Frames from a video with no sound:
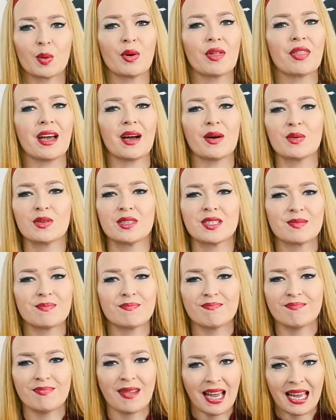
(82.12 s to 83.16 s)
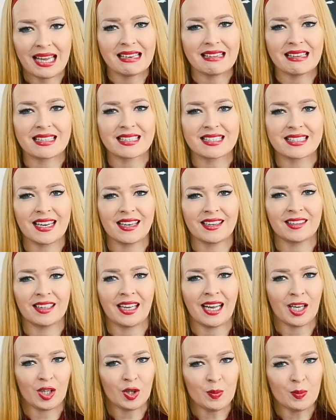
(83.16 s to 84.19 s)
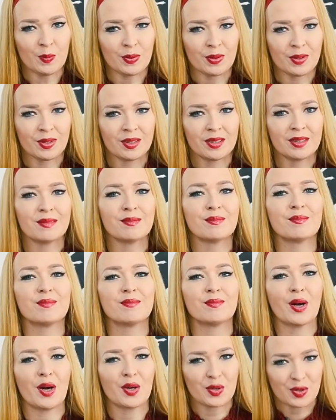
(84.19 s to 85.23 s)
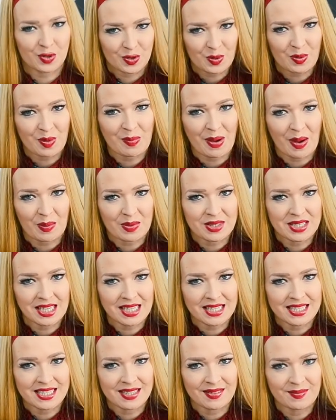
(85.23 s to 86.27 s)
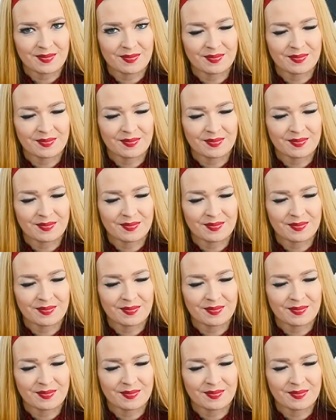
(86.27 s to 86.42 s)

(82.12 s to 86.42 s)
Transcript: without any external help? Are you sure about it?